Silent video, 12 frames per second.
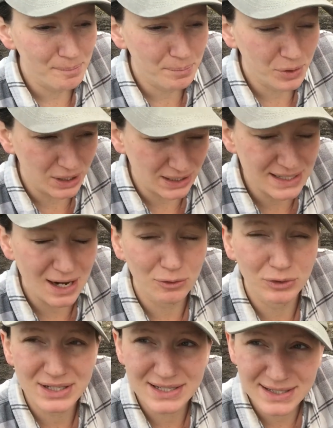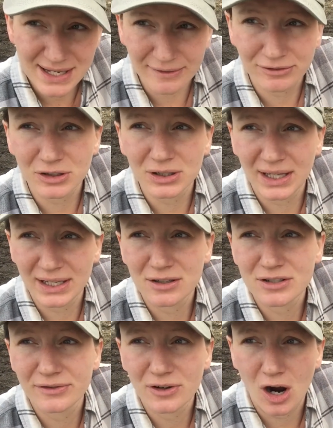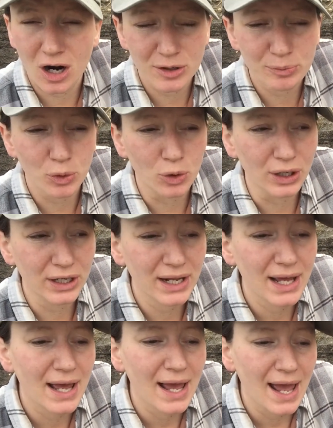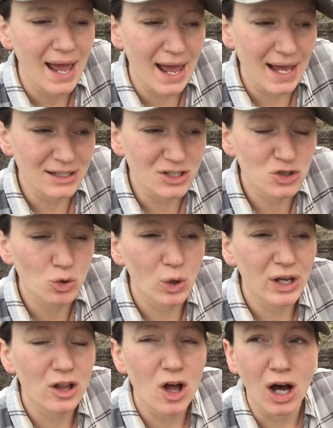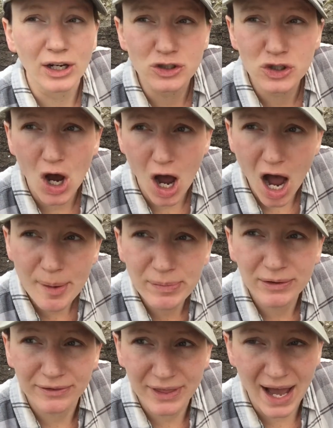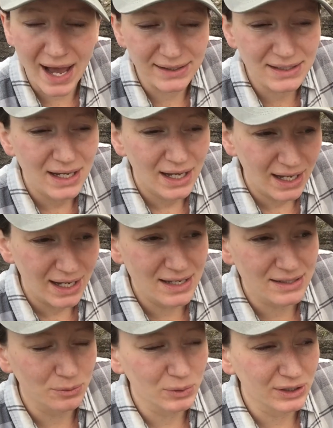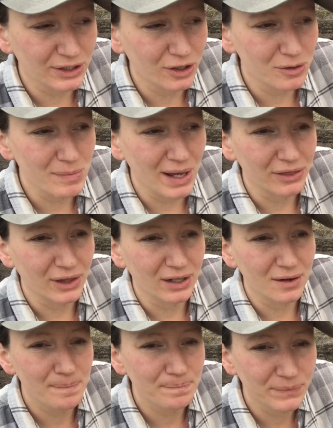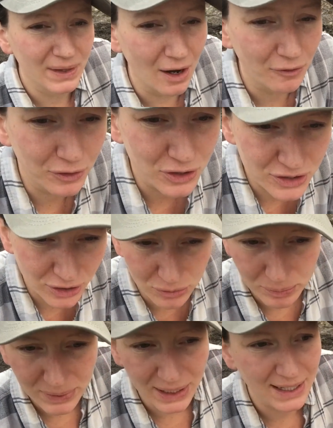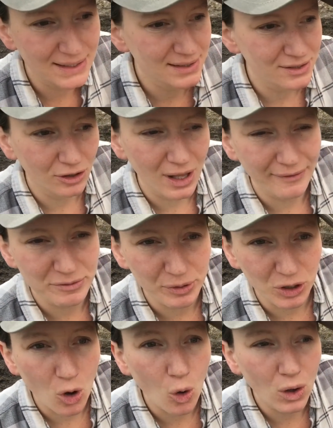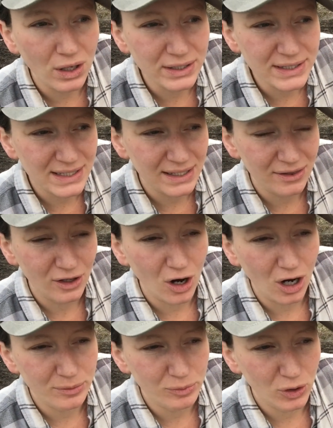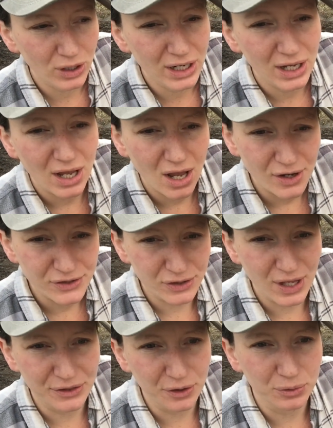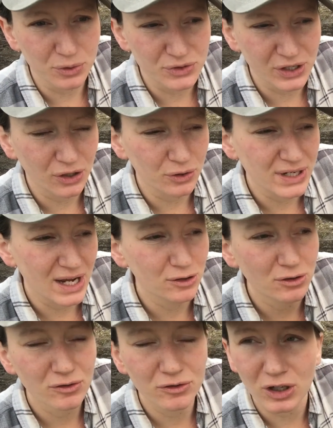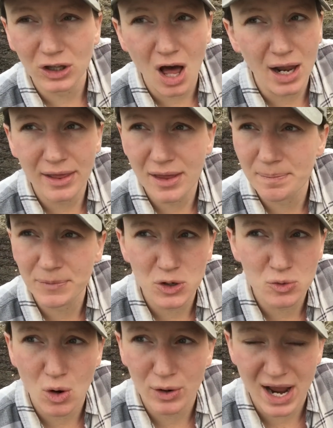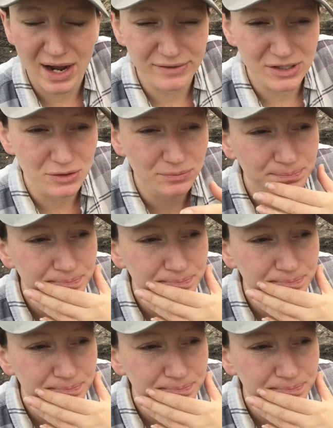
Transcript: putting down several layers of cardboard and soil on top of that is a really good method. Now for certain plants, you'll have to put holes in the cardboard so that their roots can go down. For a lot of them, you won't have to.